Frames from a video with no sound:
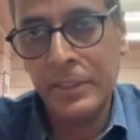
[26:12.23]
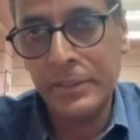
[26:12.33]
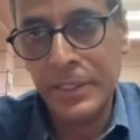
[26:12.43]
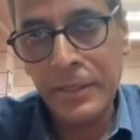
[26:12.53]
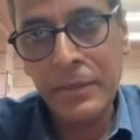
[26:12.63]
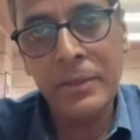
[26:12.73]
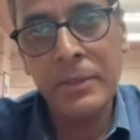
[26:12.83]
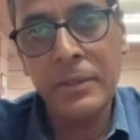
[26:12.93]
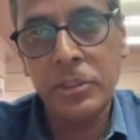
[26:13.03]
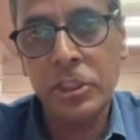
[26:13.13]
Then
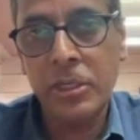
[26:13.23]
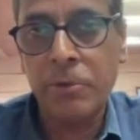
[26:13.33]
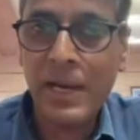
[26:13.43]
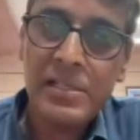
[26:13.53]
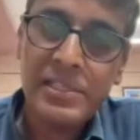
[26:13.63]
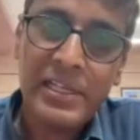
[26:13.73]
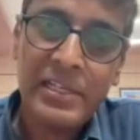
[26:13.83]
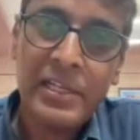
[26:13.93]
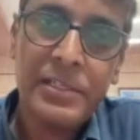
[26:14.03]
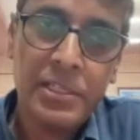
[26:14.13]
the mobile
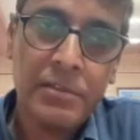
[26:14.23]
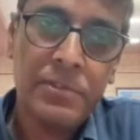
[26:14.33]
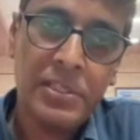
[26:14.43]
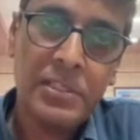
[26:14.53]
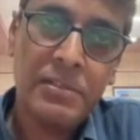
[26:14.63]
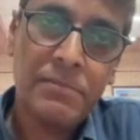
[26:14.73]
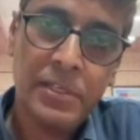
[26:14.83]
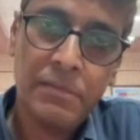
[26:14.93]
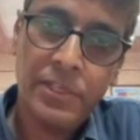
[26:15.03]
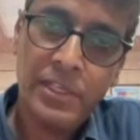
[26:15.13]
satellite services,
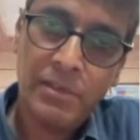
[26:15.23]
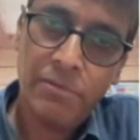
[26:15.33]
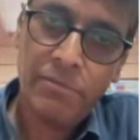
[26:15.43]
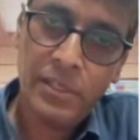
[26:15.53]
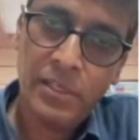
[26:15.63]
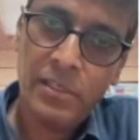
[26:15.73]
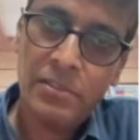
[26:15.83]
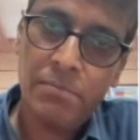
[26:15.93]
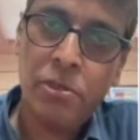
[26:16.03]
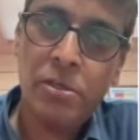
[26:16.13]
where we have a very
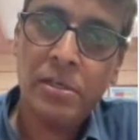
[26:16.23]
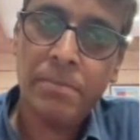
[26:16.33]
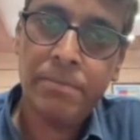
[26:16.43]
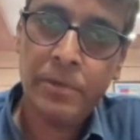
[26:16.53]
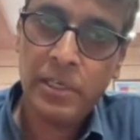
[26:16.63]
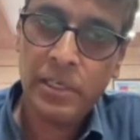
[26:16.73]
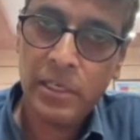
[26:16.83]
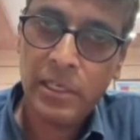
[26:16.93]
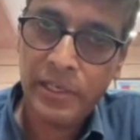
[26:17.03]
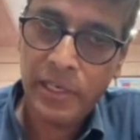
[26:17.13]
small
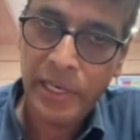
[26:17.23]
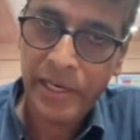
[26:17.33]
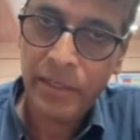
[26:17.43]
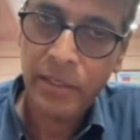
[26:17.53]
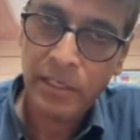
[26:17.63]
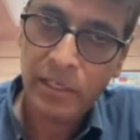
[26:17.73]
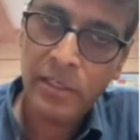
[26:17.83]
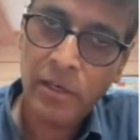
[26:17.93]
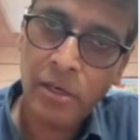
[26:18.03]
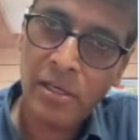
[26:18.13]

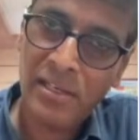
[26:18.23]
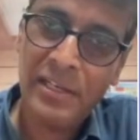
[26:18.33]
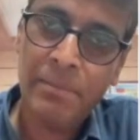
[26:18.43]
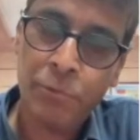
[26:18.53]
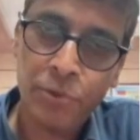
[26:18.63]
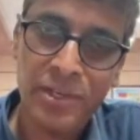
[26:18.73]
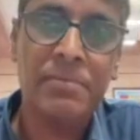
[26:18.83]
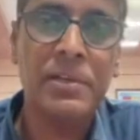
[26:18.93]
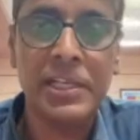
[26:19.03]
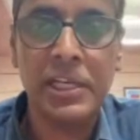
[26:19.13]
handheld or a
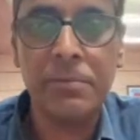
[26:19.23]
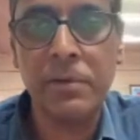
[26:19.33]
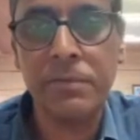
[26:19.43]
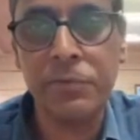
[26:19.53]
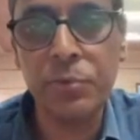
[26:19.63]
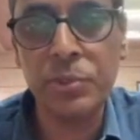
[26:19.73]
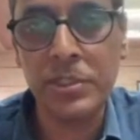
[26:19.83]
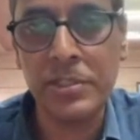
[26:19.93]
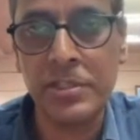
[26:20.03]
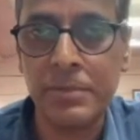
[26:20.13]
portable type of user
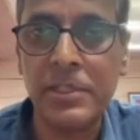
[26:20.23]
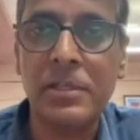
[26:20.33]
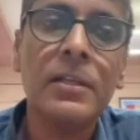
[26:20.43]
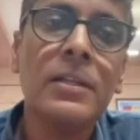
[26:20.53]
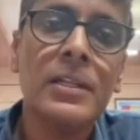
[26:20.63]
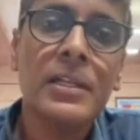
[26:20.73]
terminal.